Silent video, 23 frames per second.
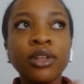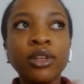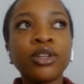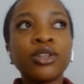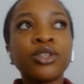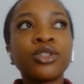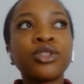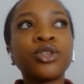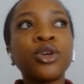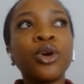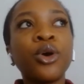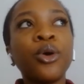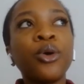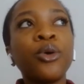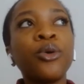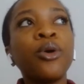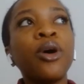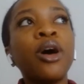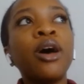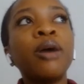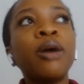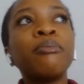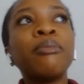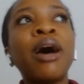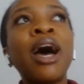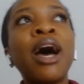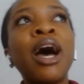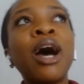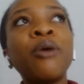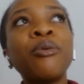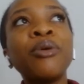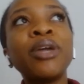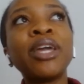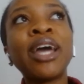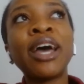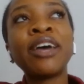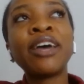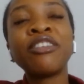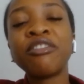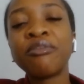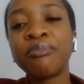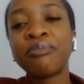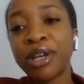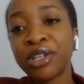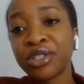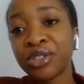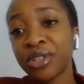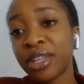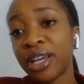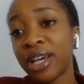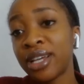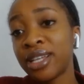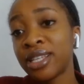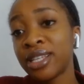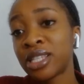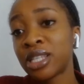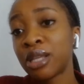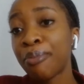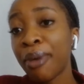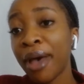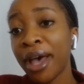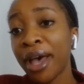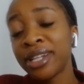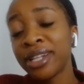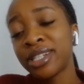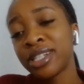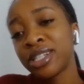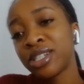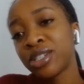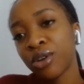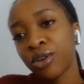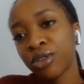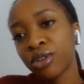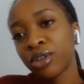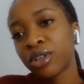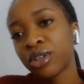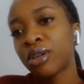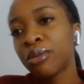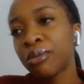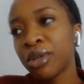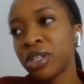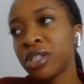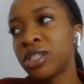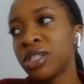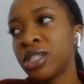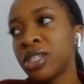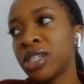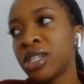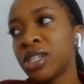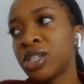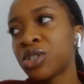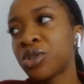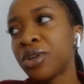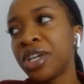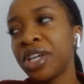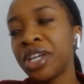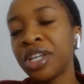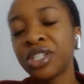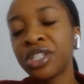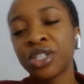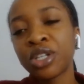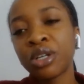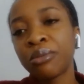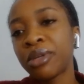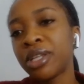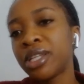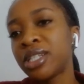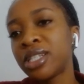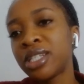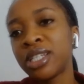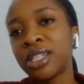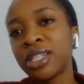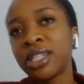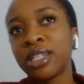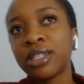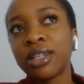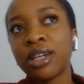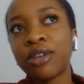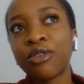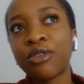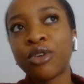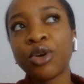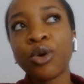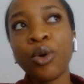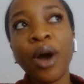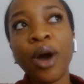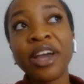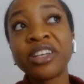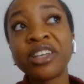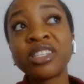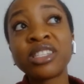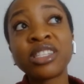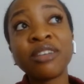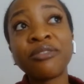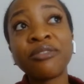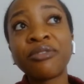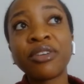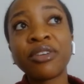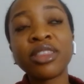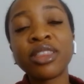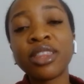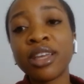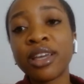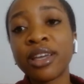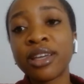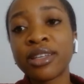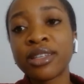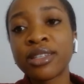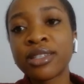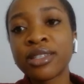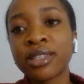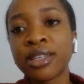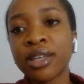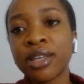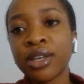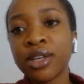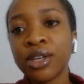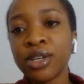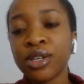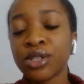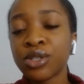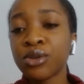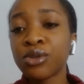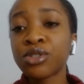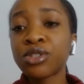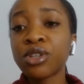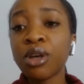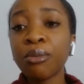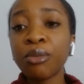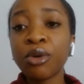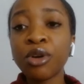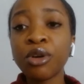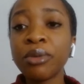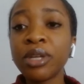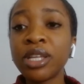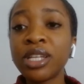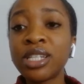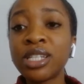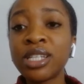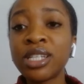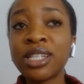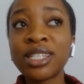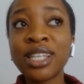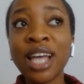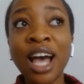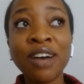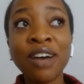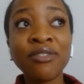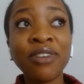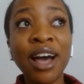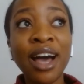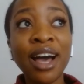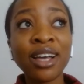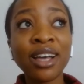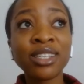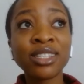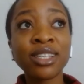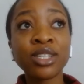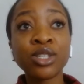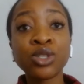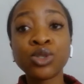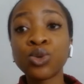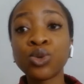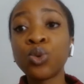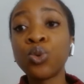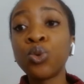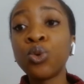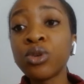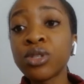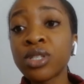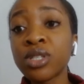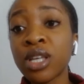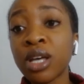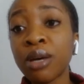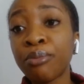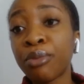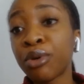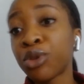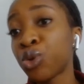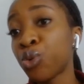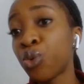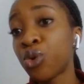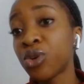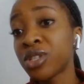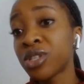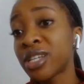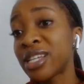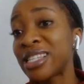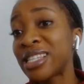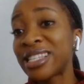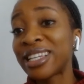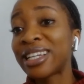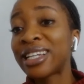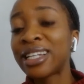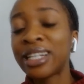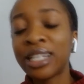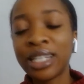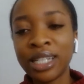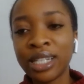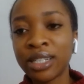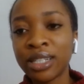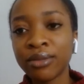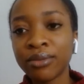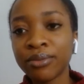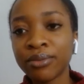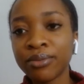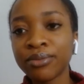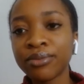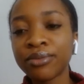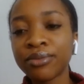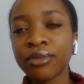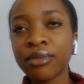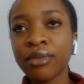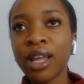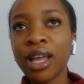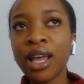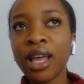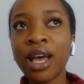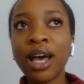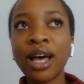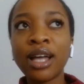So how we kind of measure that is dependent on the community. So each community requires different things. So some communities have access to water, but the water isn't clean. Mm-hmm.